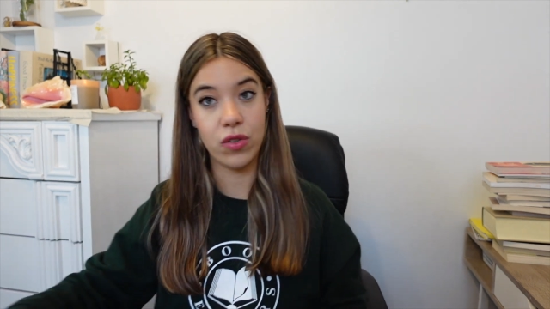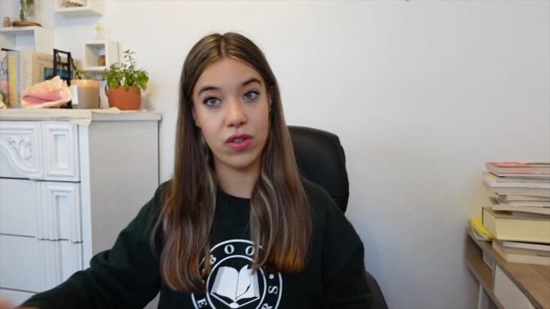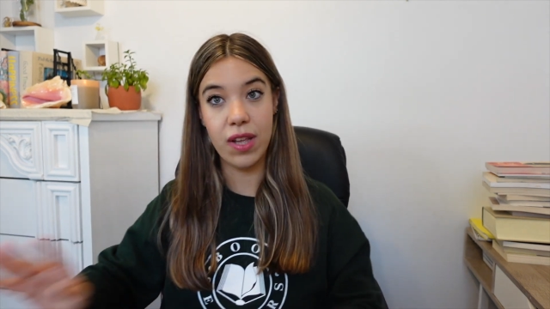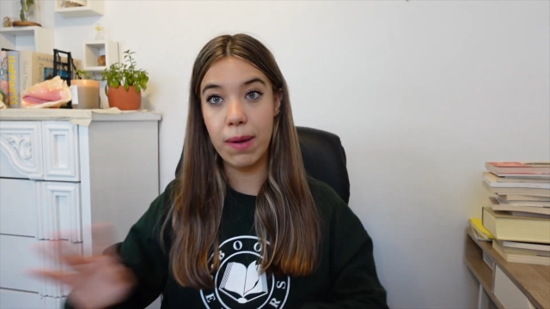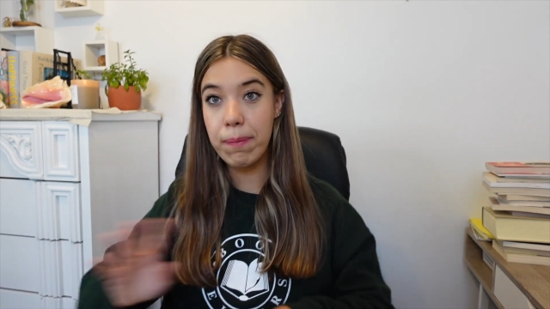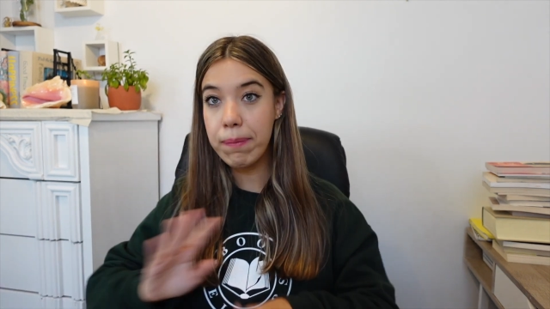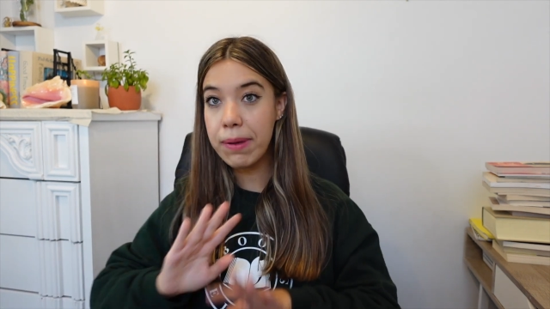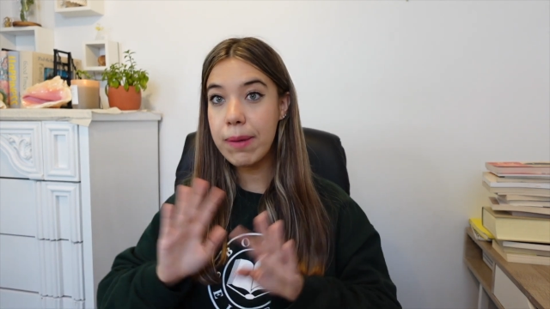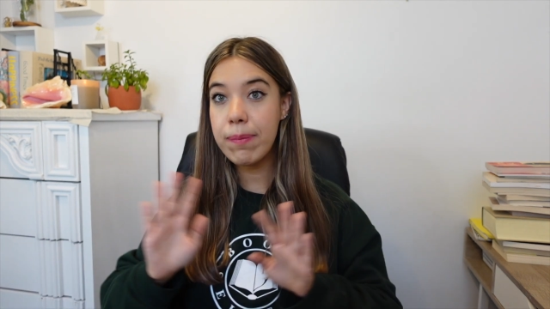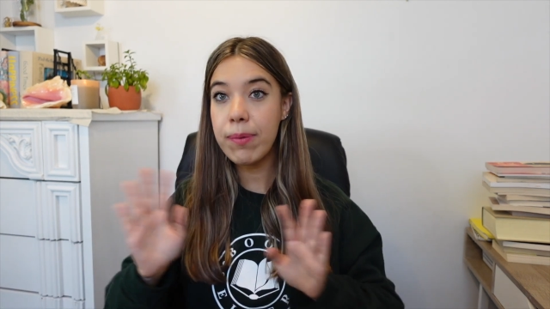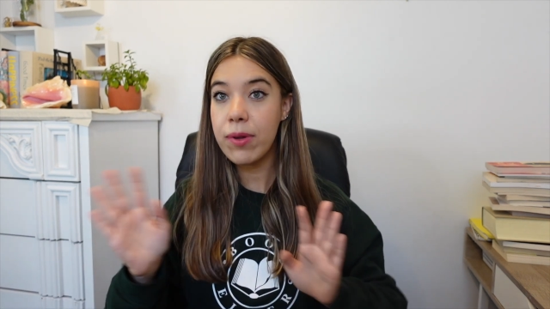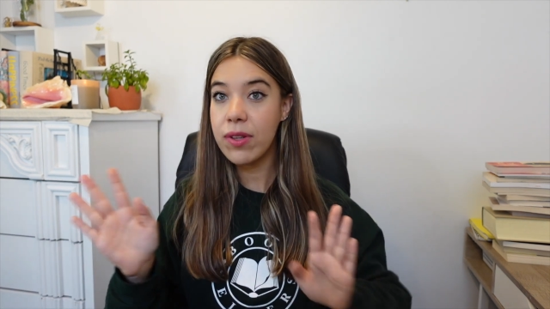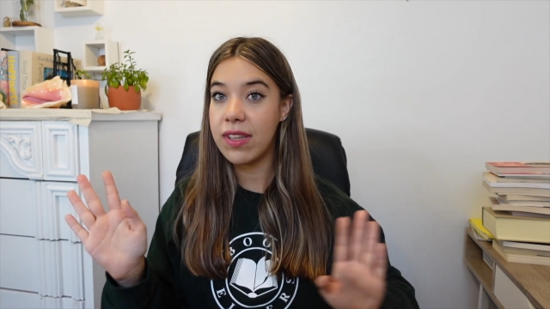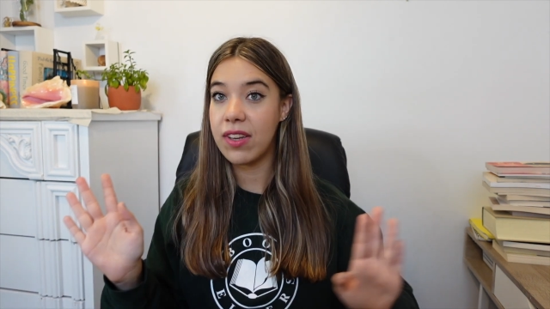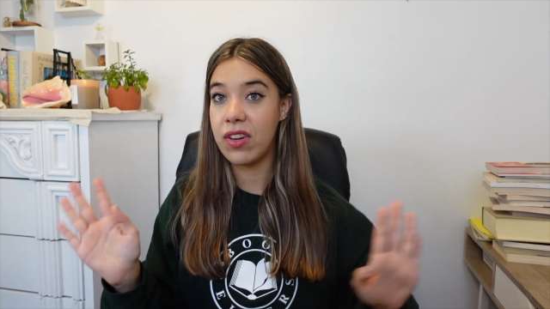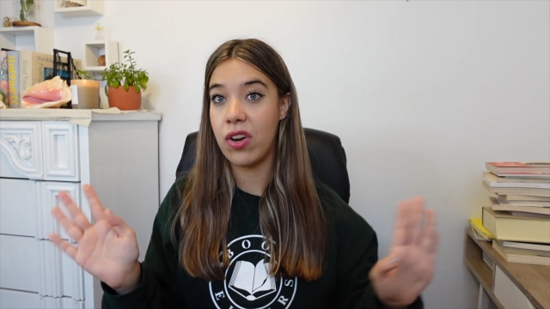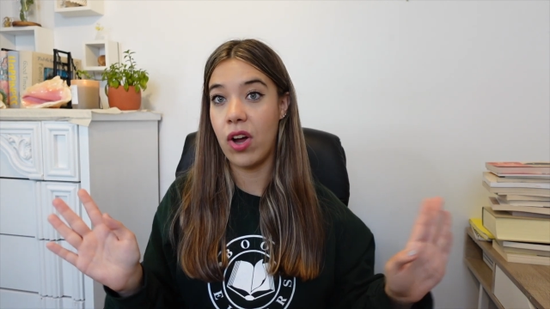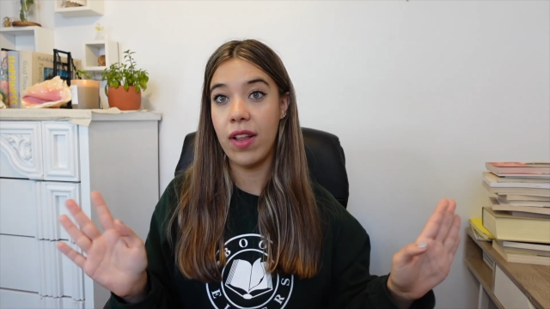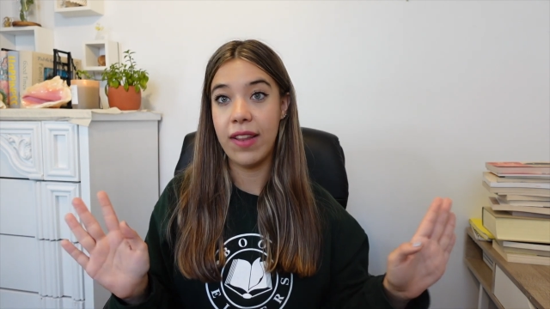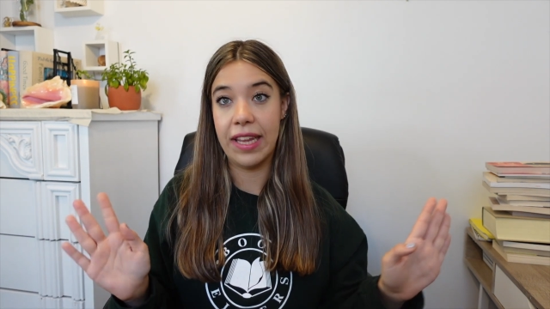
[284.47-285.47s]
Some people
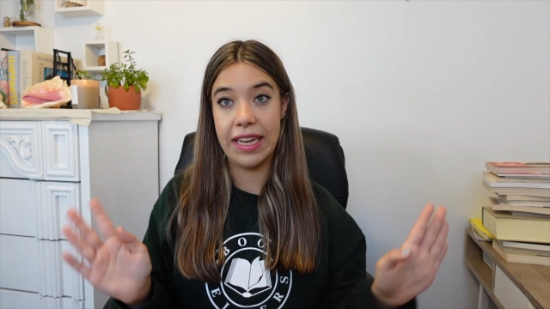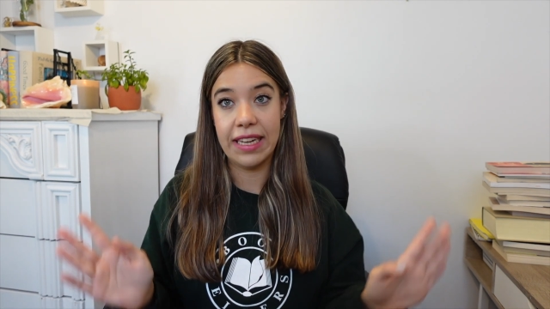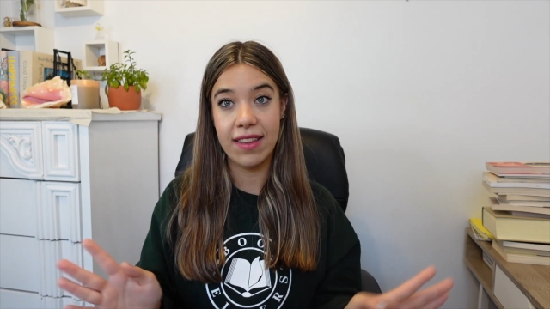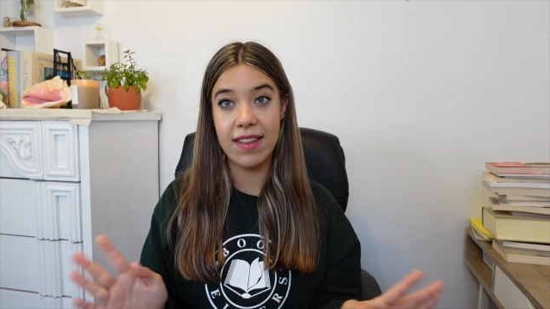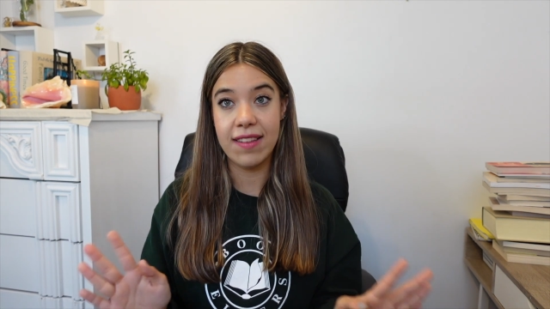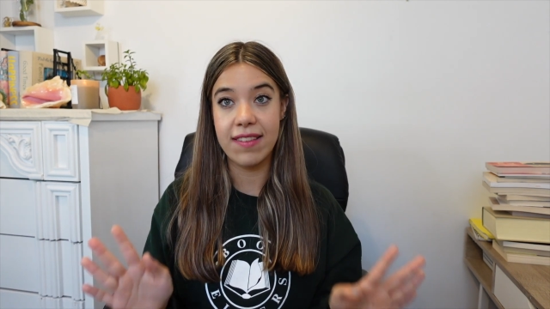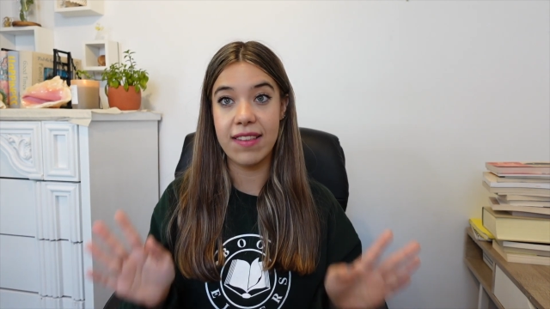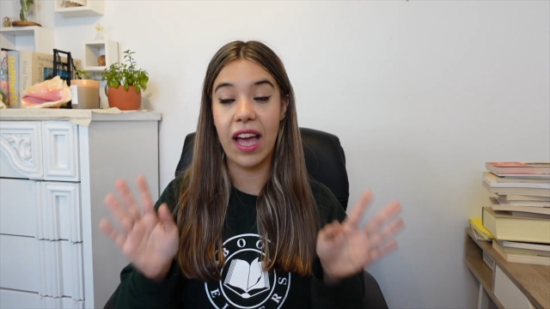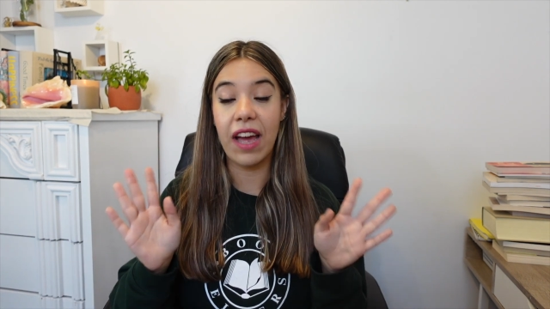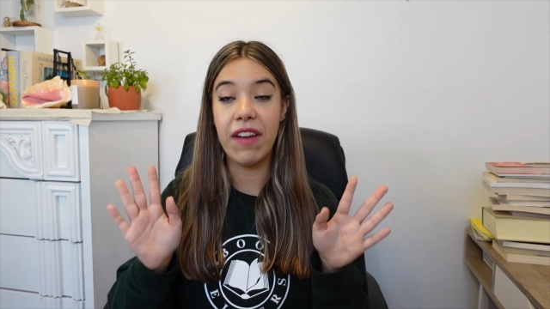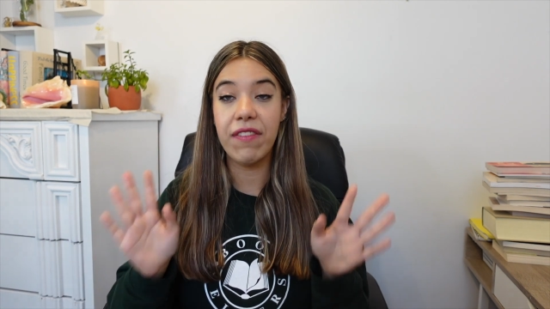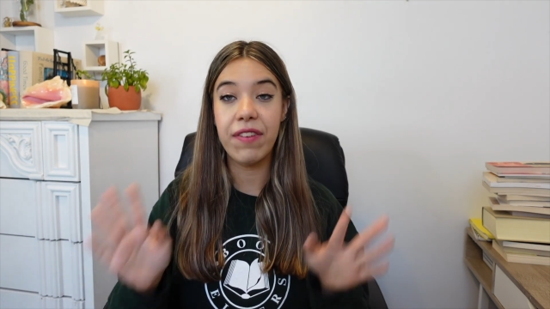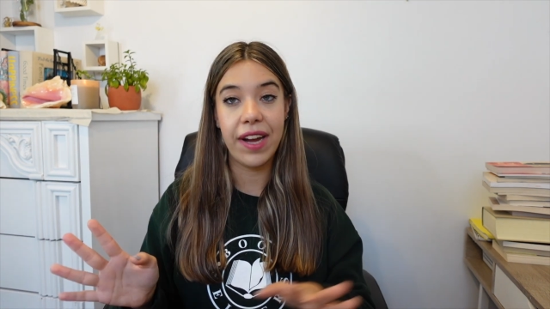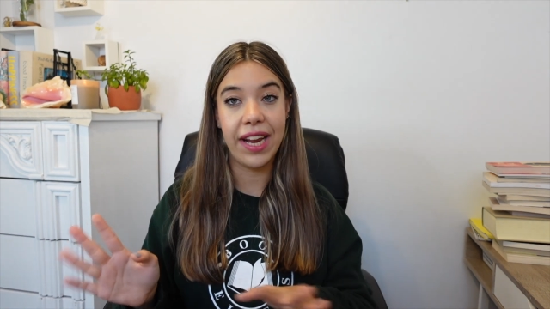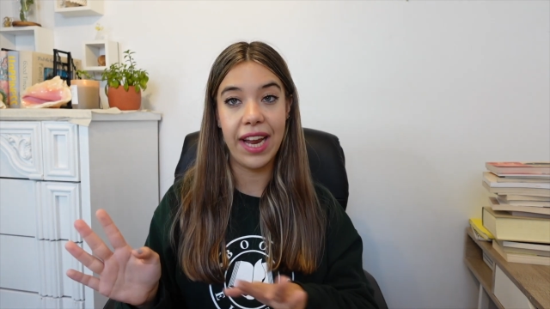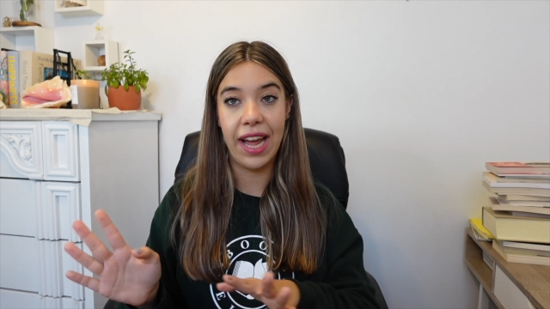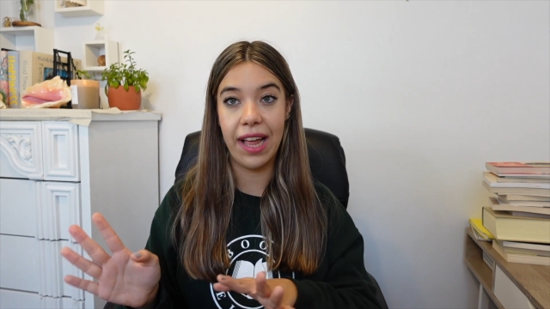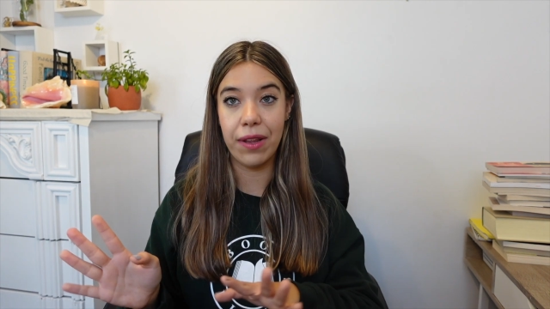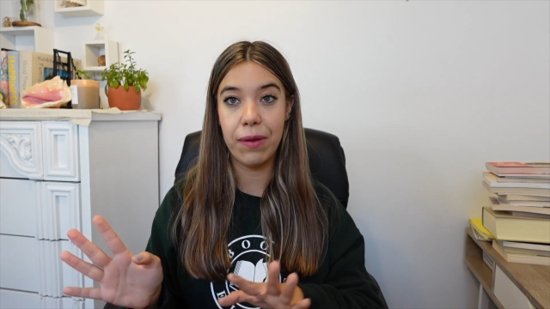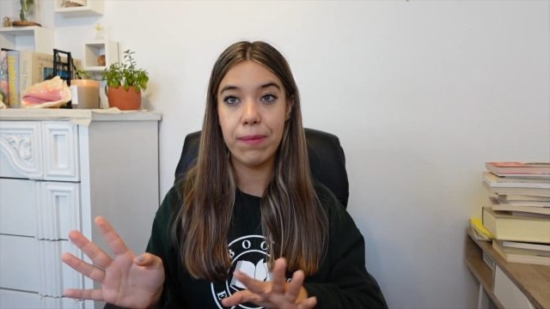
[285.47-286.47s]
did not like the
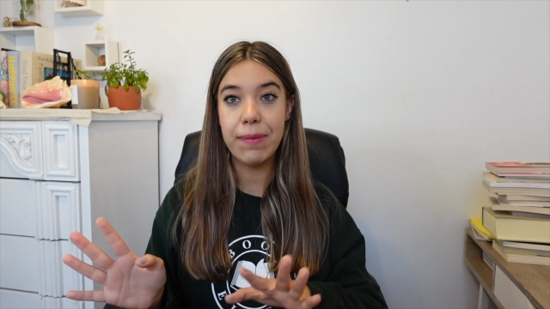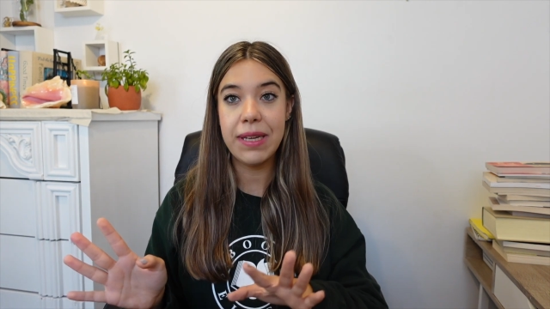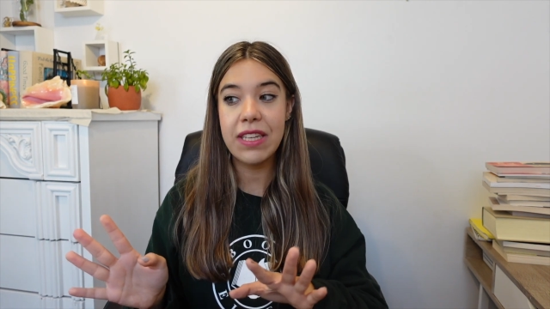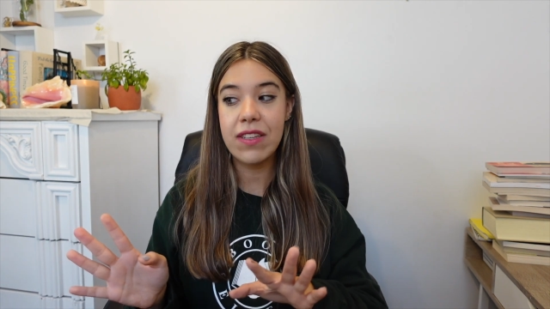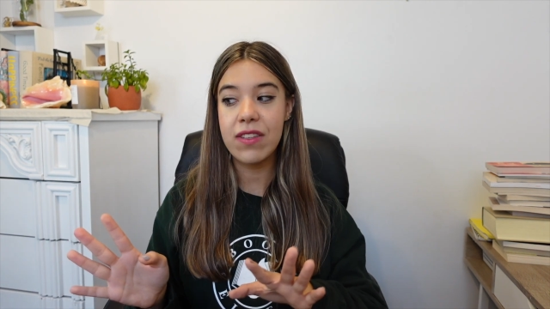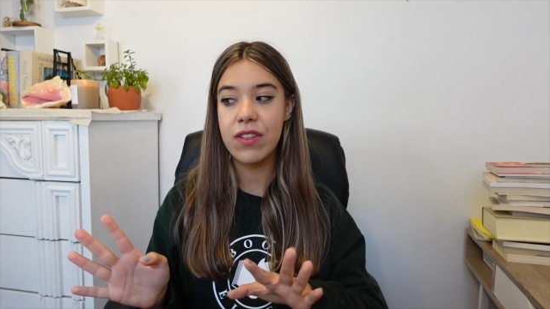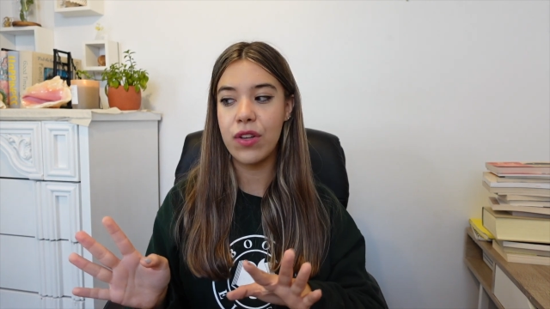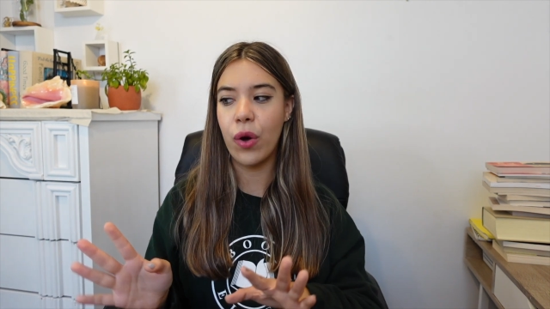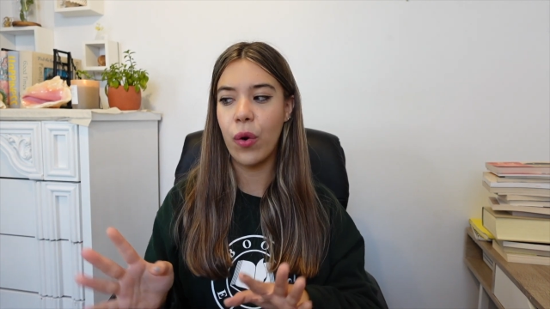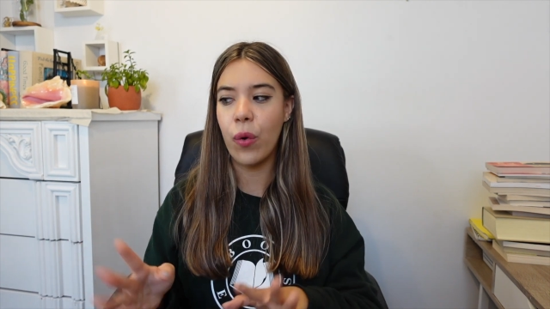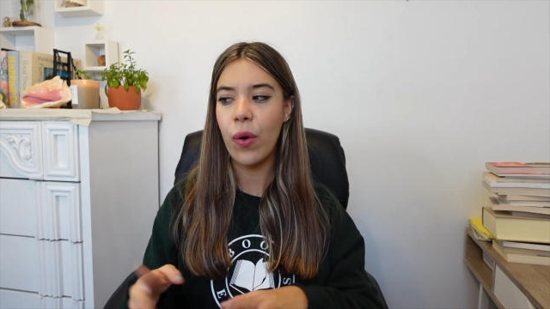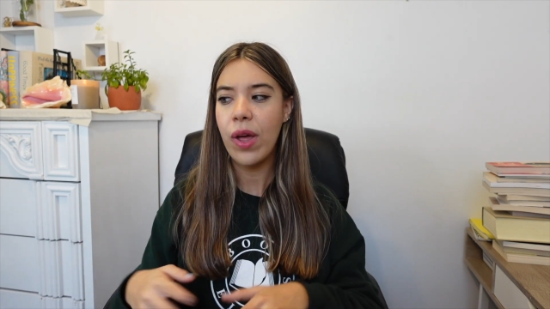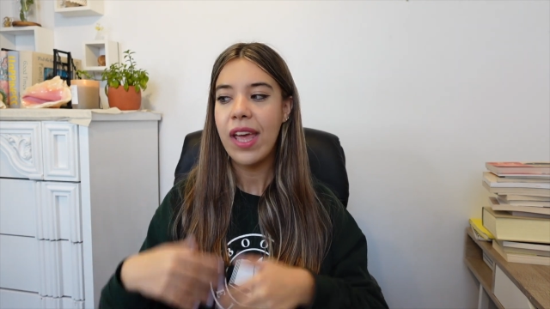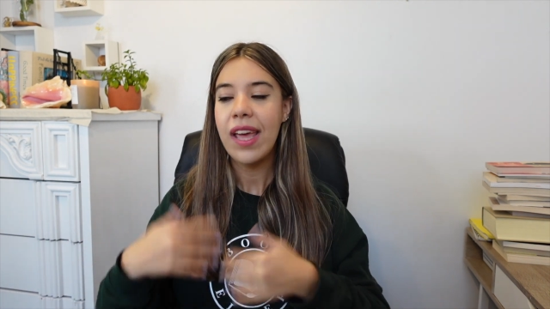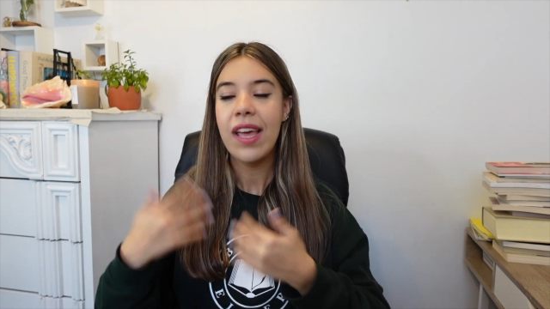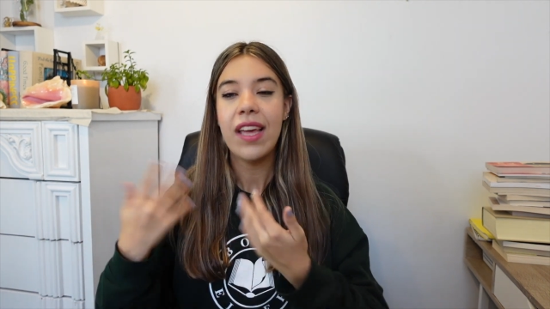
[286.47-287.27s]
sci-fi element, so